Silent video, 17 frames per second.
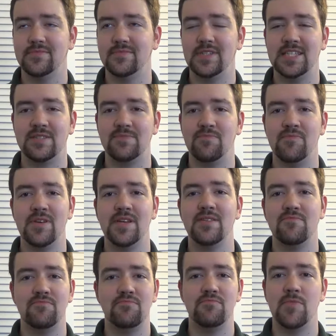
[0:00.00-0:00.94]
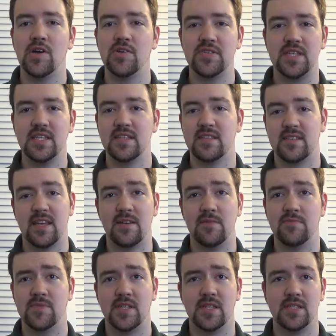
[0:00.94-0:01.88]
it's been mostly the
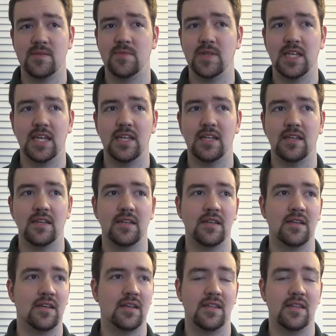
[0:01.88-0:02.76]
same since the beginning.